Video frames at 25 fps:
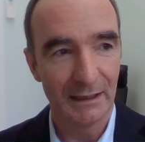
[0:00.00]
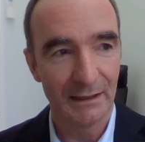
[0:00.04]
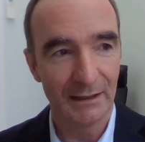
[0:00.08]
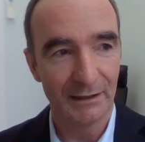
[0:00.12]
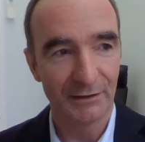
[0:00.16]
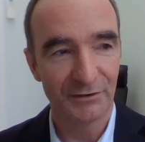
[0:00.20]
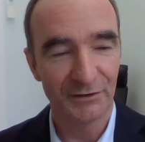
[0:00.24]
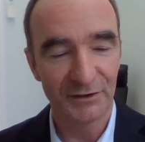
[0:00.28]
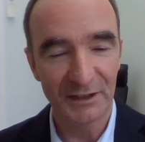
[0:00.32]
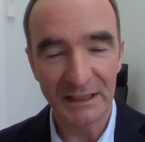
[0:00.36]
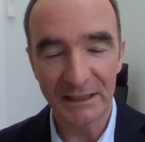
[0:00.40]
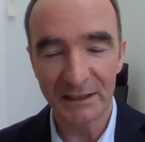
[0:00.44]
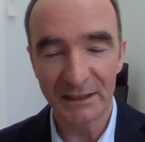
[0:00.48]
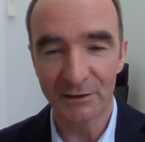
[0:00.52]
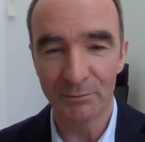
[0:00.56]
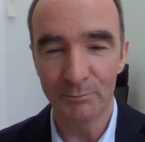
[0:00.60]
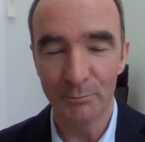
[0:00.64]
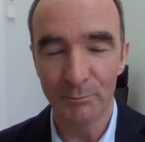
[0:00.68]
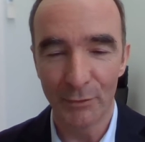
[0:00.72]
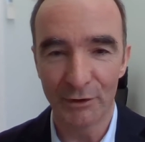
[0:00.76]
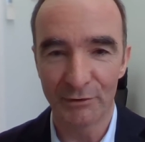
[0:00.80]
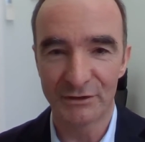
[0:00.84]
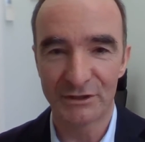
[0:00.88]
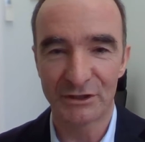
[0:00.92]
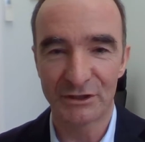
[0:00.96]
I think
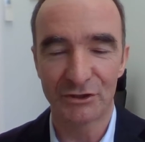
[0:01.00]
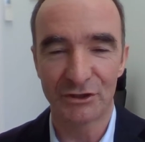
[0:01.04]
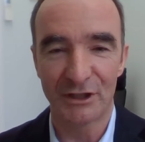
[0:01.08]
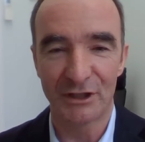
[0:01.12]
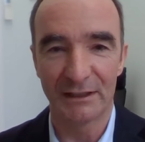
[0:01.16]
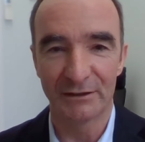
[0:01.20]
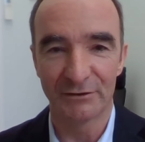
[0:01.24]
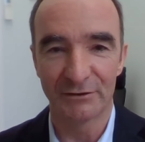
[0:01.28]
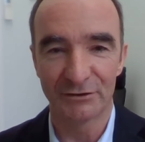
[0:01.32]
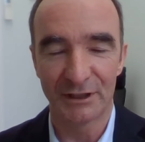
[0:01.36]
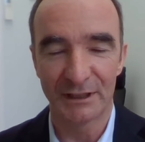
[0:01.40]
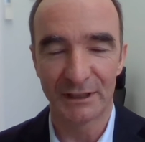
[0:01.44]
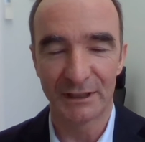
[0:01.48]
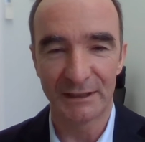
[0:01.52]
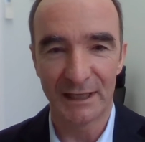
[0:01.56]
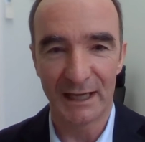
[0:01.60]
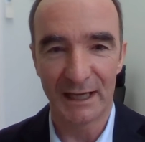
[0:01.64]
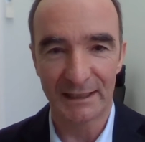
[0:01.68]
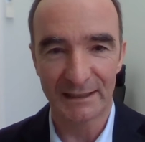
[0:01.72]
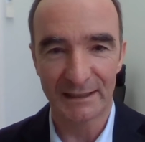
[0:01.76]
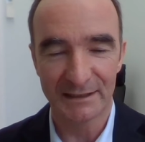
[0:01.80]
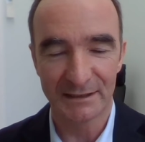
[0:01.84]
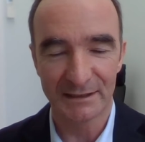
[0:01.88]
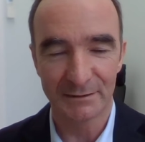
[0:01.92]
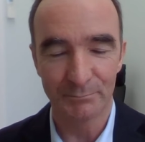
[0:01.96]
most challenging
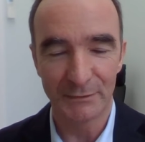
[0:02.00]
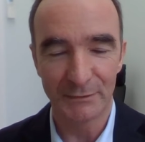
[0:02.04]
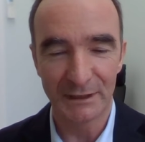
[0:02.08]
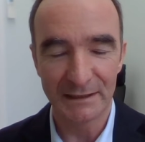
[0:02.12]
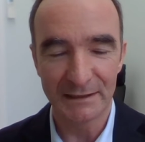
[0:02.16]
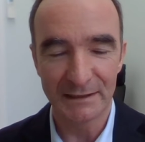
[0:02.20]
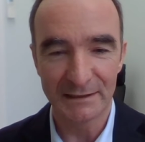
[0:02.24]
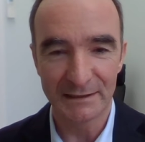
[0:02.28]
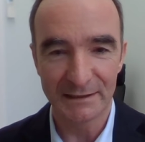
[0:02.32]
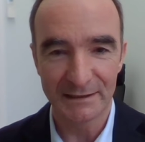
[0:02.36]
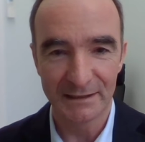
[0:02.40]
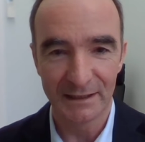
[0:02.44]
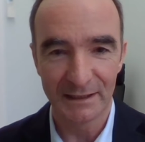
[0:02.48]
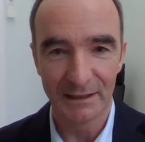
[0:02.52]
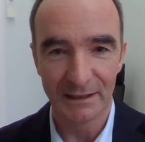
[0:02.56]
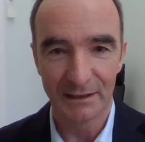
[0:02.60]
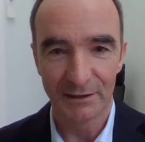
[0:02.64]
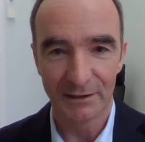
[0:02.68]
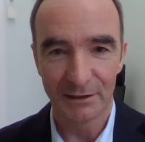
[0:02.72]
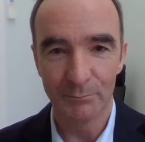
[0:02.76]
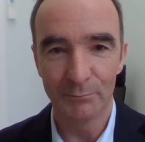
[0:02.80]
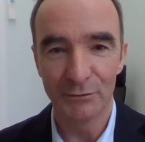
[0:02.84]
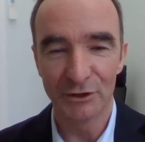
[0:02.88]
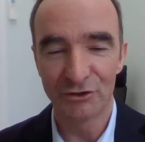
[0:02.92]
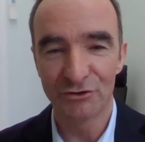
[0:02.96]
necks means
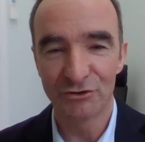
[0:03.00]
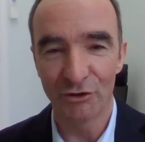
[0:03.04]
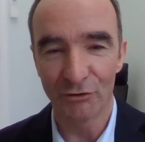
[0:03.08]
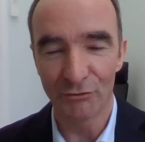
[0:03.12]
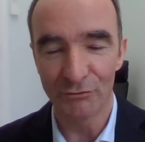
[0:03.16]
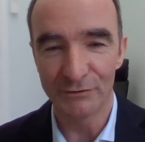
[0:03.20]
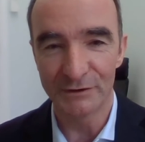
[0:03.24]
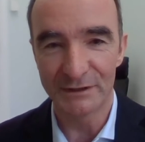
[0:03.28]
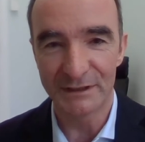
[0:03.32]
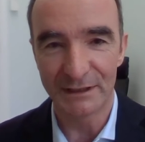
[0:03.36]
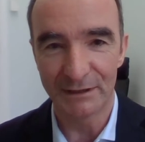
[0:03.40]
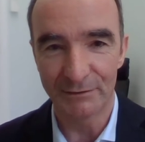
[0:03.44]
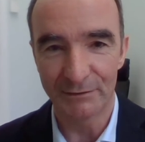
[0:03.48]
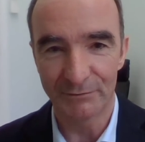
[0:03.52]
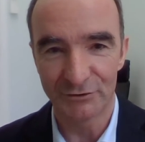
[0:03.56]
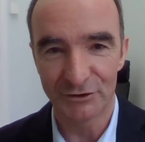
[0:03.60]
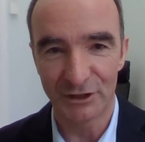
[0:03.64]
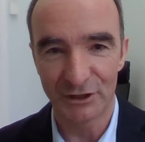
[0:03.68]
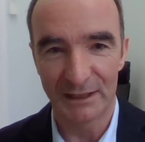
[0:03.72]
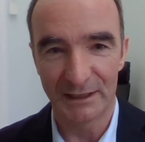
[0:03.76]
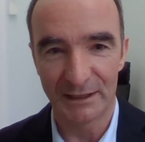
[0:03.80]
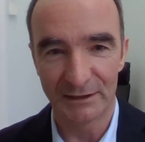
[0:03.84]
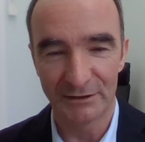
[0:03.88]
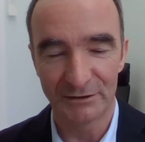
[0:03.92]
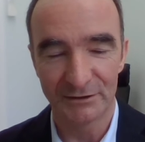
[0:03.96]
the majority of
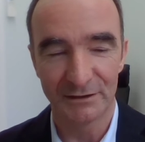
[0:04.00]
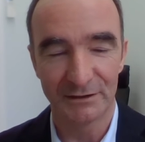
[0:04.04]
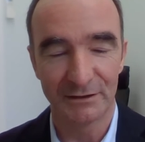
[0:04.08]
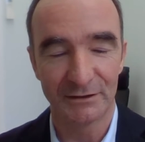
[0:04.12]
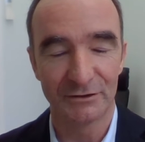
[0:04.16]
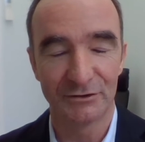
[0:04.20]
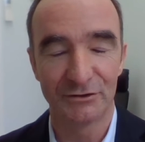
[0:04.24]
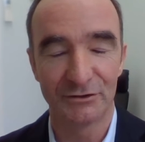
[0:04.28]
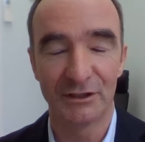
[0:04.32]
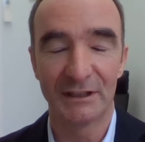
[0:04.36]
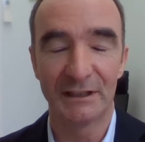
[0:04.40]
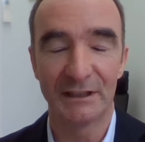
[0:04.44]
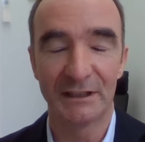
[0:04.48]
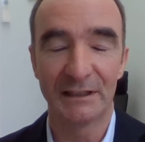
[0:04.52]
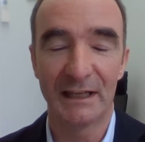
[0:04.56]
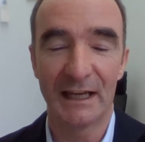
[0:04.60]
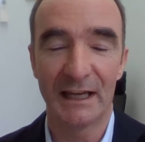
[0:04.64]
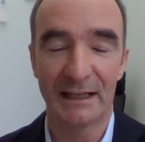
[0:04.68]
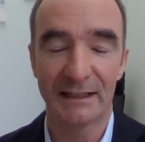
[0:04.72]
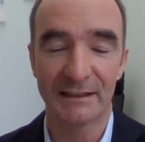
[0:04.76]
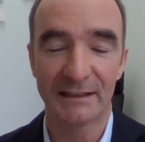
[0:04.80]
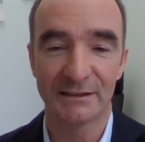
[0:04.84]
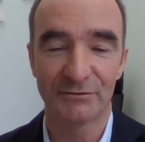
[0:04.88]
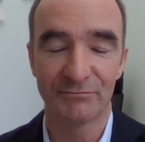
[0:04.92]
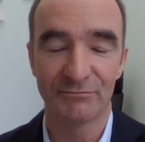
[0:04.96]
challenging
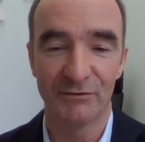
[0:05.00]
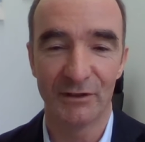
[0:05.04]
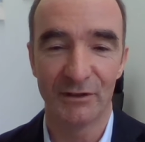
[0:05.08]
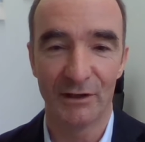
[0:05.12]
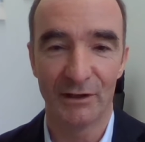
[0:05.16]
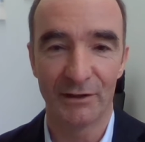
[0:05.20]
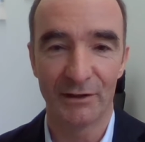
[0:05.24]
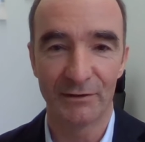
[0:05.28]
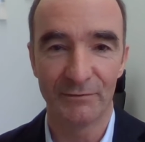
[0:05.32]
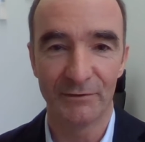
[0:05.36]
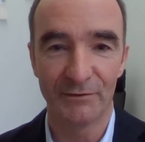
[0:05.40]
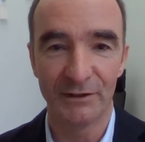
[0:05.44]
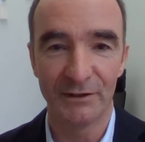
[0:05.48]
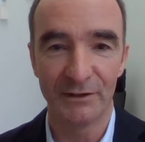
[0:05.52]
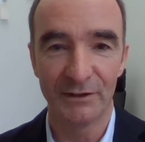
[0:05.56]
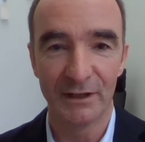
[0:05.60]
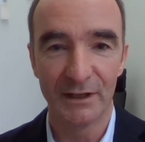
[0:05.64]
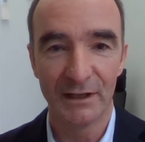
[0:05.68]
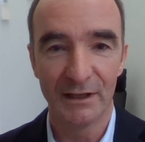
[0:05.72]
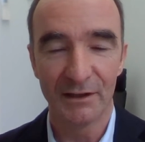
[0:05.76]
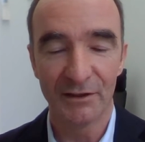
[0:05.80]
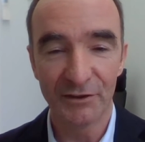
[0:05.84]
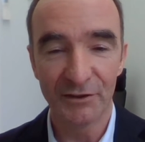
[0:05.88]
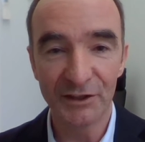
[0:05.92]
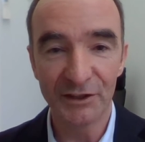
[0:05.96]
necks rather than
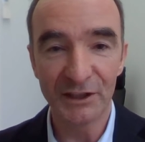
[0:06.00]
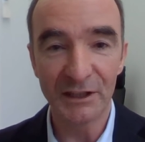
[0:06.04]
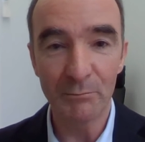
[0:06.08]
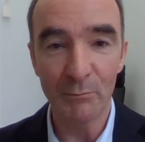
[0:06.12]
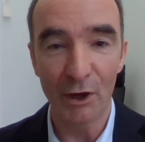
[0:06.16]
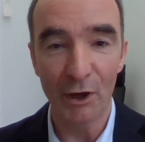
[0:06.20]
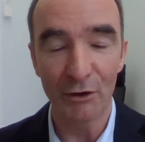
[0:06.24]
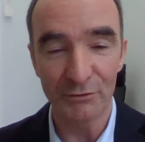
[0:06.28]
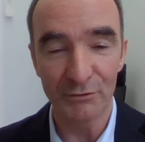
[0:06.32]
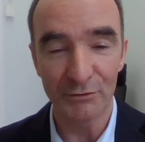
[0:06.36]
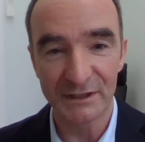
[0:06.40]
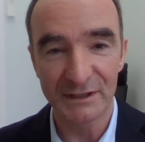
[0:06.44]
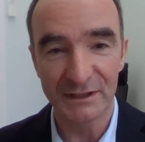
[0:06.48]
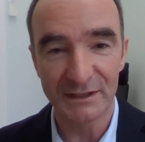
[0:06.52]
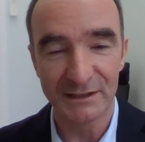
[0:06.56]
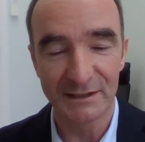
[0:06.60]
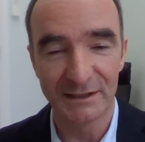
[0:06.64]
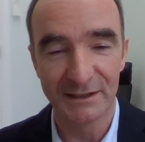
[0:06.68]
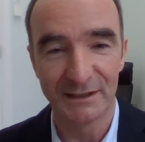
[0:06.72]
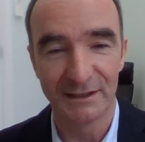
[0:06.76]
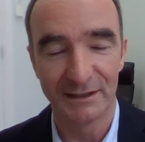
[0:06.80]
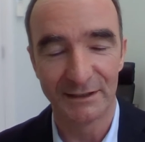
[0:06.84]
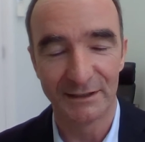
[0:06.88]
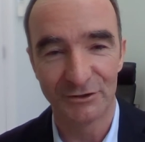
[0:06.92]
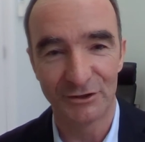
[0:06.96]
the
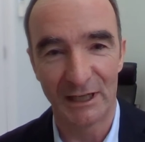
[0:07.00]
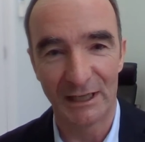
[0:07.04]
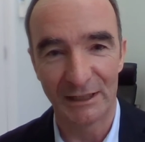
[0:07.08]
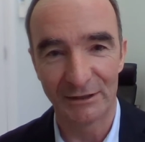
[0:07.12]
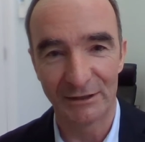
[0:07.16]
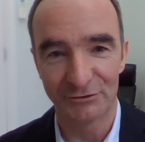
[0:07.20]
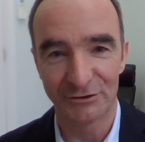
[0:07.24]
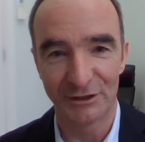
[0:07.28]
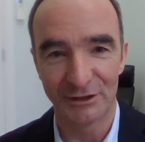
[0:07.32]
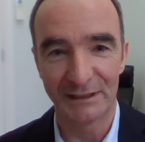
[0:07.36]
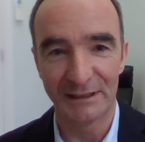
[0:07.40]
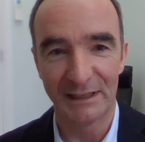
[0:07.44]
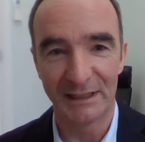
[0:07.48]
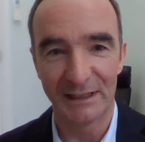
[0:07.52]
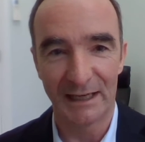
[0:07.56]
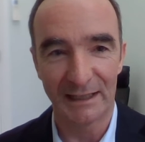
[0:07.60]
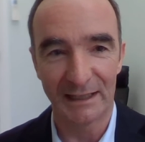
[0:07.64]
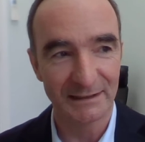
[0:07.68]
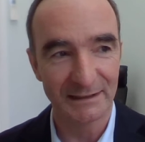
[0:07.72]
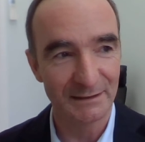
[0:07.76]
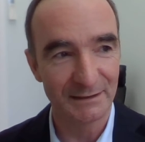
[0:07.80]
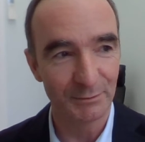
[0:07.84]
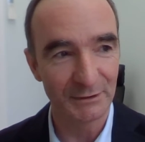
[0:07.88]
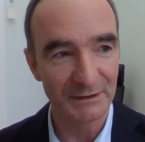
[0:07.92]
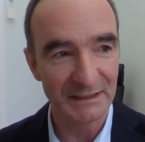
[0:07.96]
most challenging
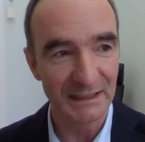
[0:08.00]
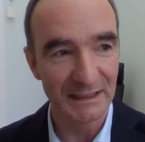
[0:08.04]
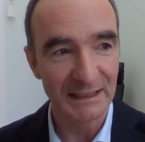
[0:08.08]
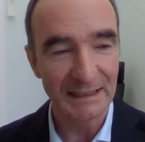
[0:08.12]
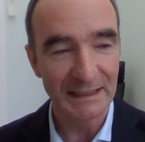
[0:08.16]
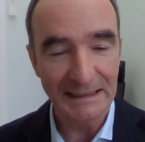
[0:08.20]
necks, but